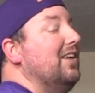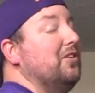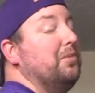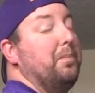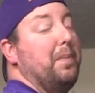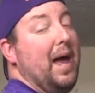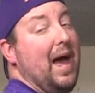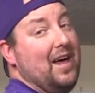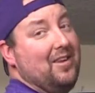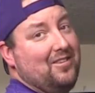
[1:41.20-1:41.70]
is
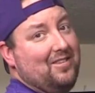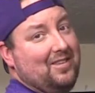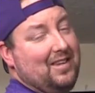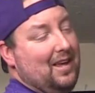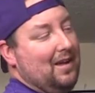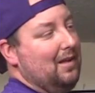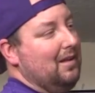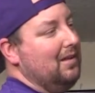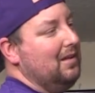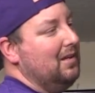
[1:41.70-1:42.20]

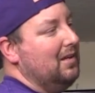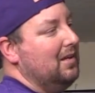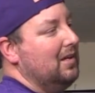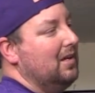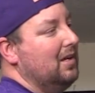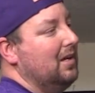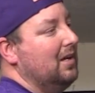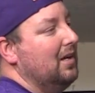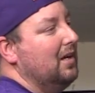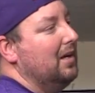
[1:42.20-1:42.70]
pastel,
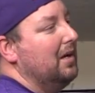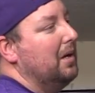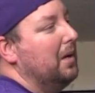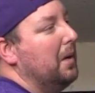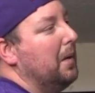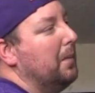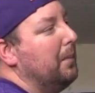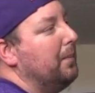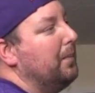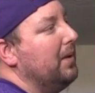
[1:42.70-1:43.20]

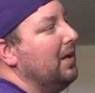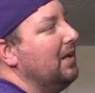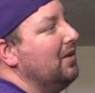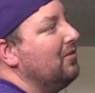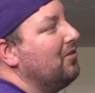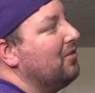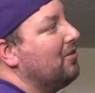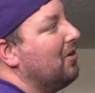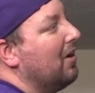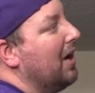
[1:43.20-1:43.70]

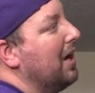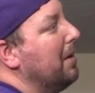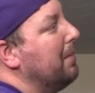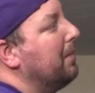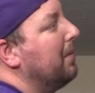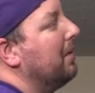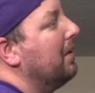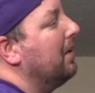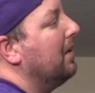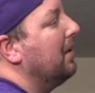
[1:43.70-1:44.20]
pinstripe,
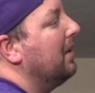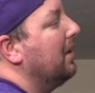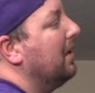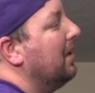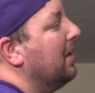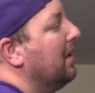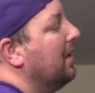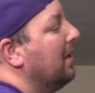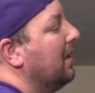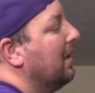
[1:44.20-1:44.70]

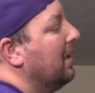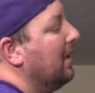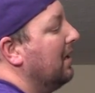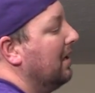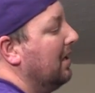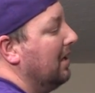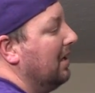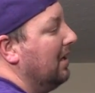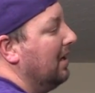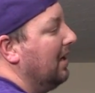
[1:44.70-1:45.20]

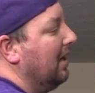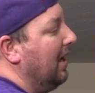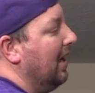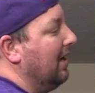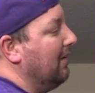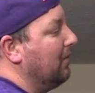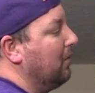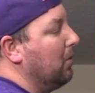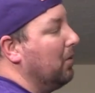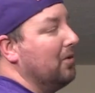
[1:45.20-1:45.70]

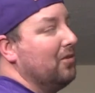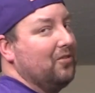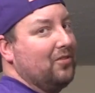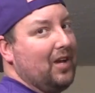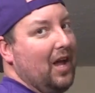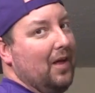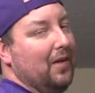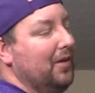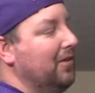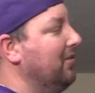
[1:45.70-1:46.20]
and of course
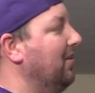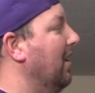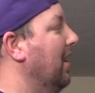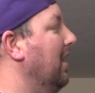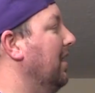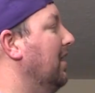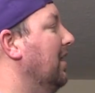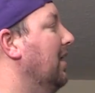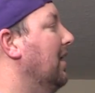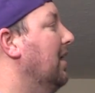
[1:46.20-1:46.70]
scaleless
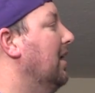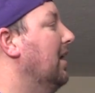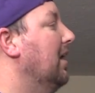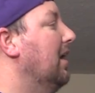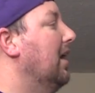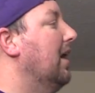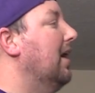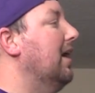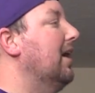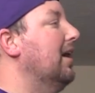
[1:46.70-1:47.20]
head.
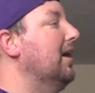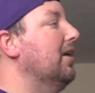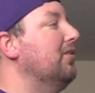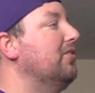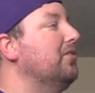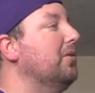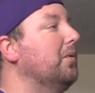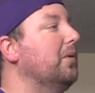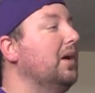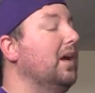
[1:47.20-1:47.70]

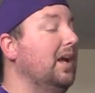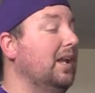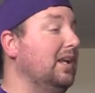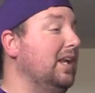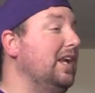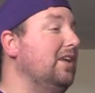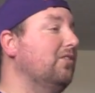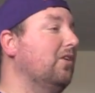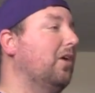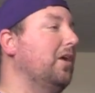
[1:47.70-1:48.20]
And
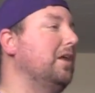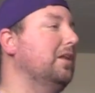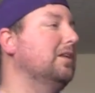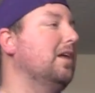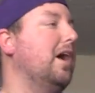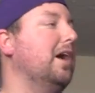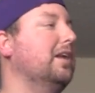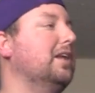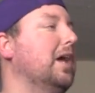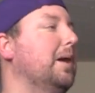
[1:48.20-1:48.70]
he's already
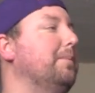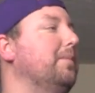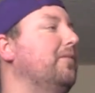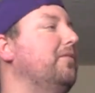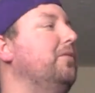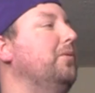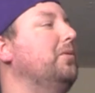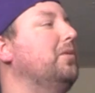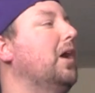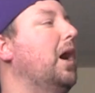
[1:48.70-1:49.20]
locked up a
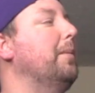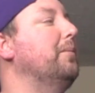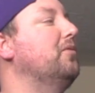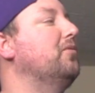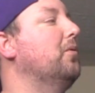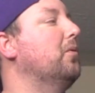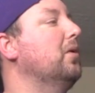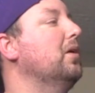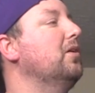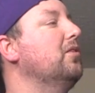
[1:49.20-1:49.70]
few times
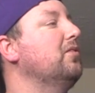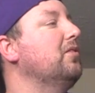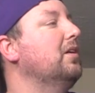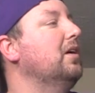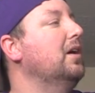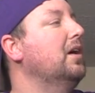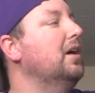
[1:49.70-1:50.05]
for us.